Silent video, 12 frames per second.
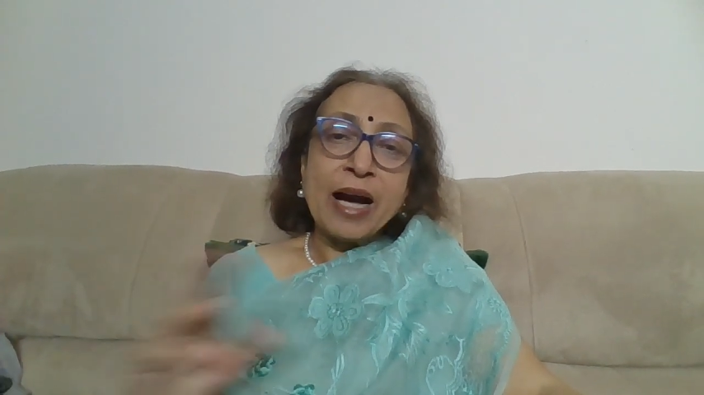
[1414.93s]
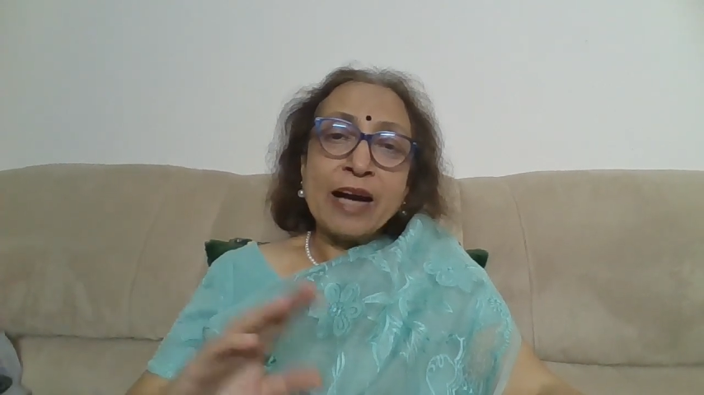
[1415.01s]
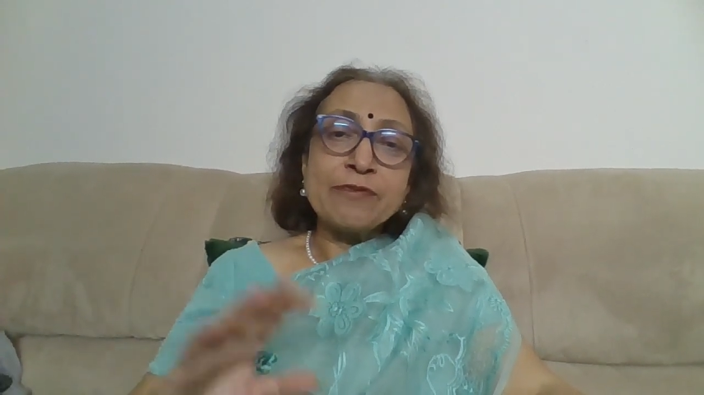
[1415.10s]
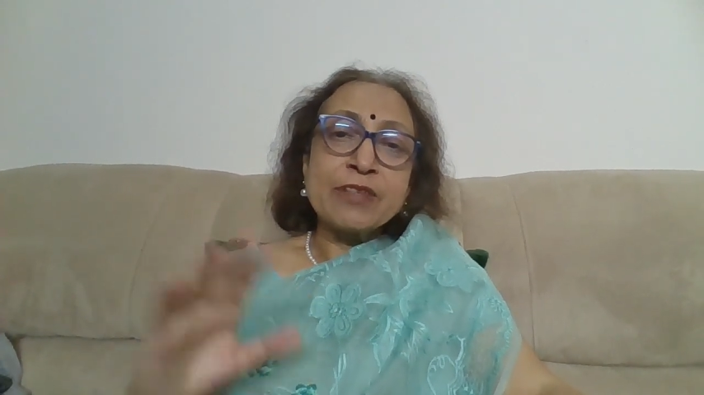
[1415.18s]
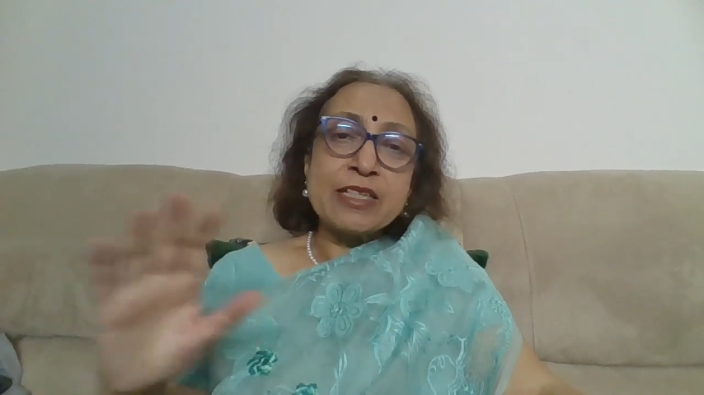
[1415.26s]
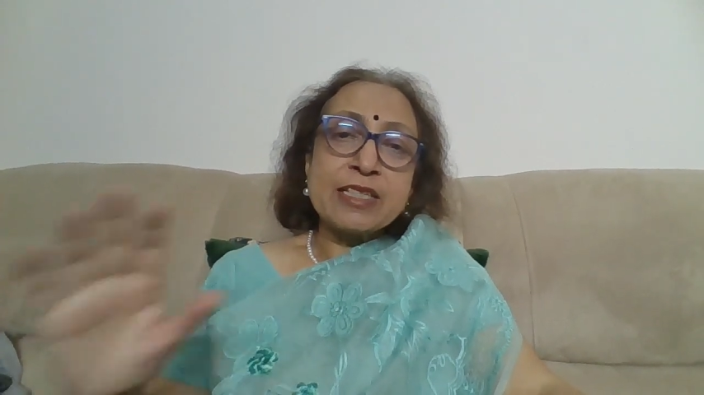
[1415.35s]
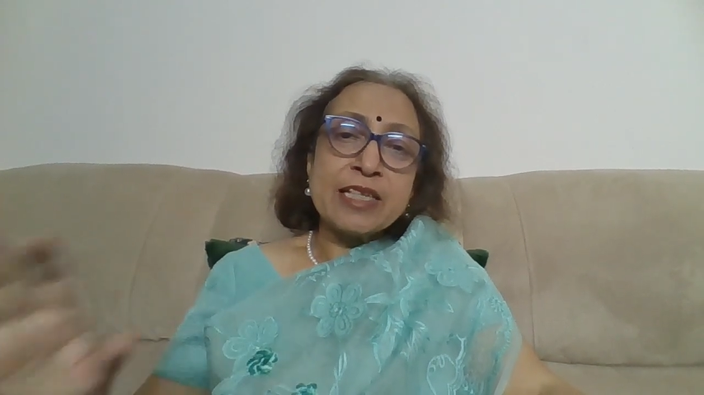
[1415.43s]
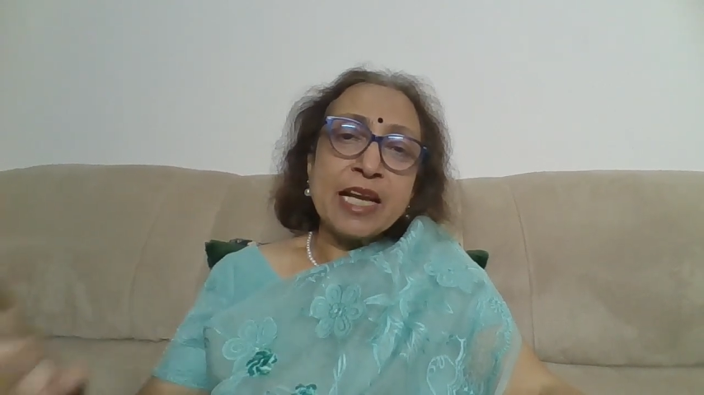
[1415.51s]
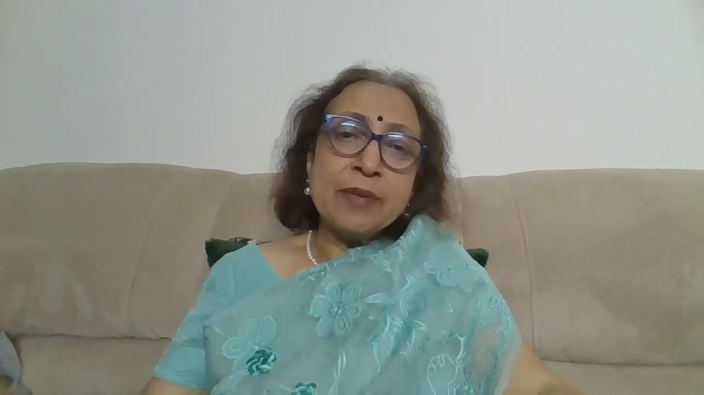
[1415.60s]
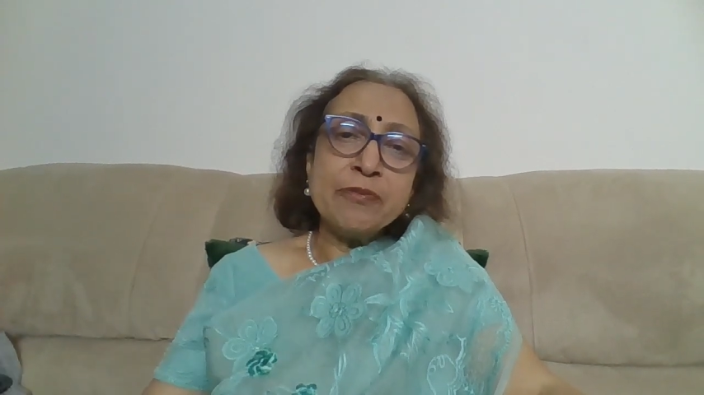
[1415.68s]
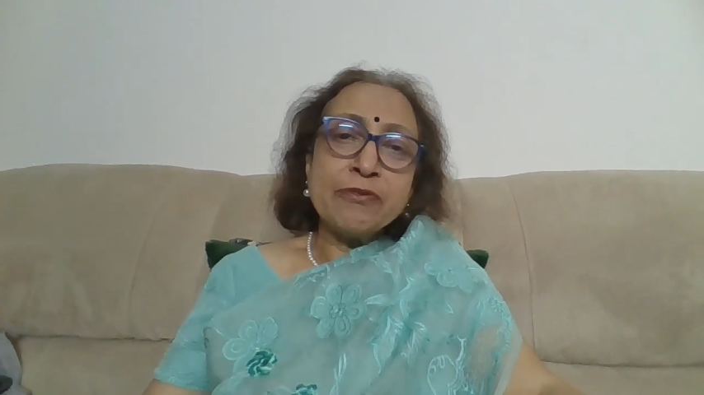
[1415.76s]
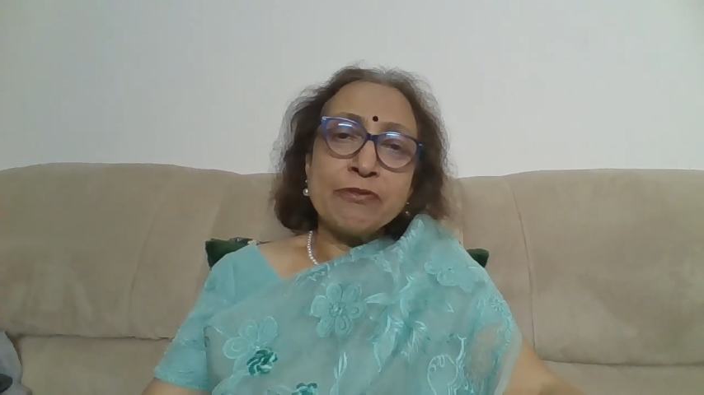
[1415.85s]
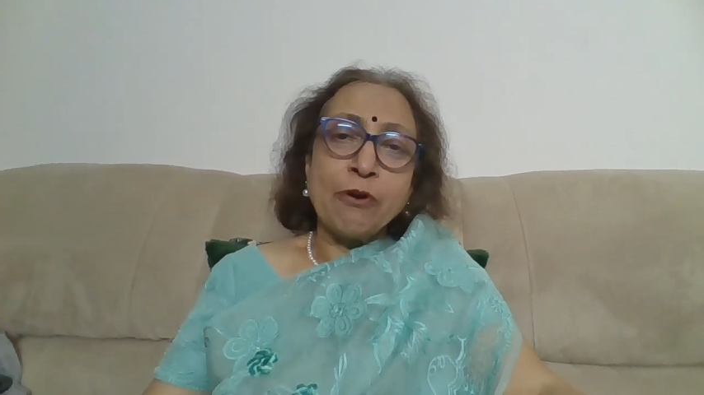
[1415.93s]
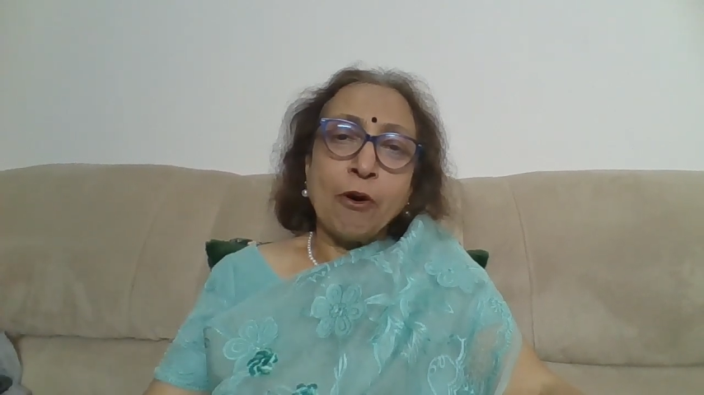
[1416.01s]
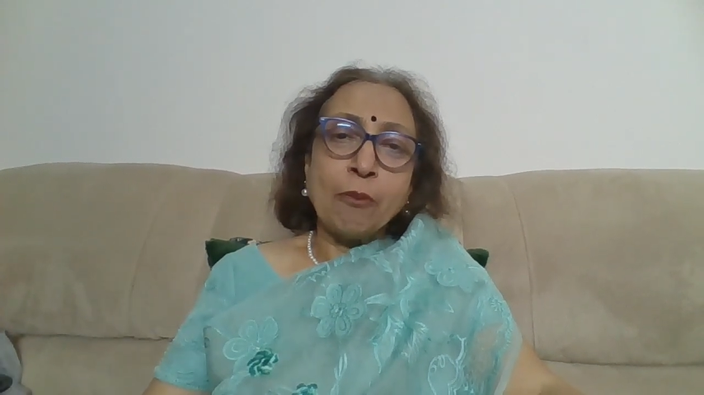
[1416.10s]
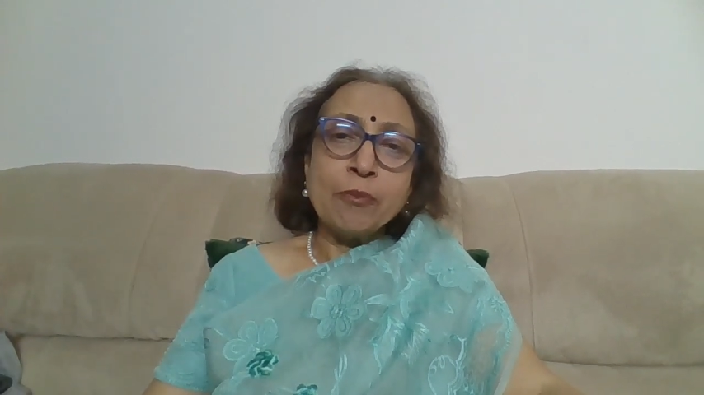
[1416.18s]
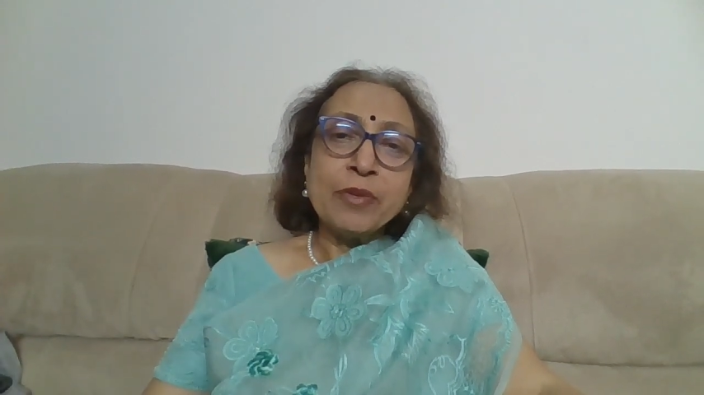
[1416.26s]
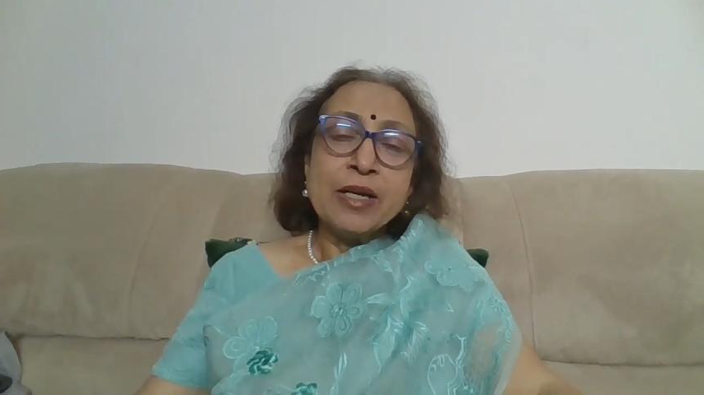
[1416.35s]
have the same
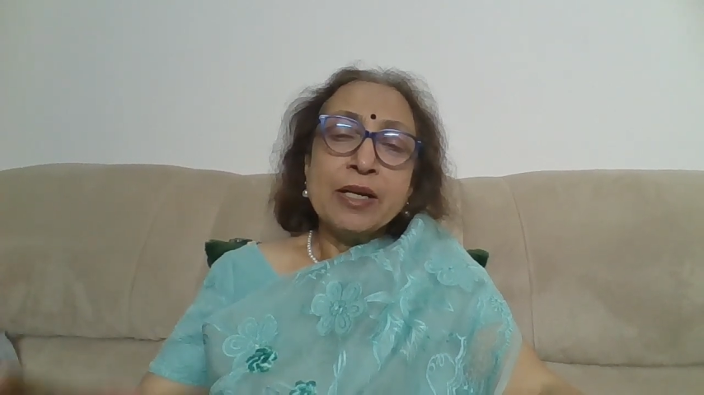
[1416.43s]
form,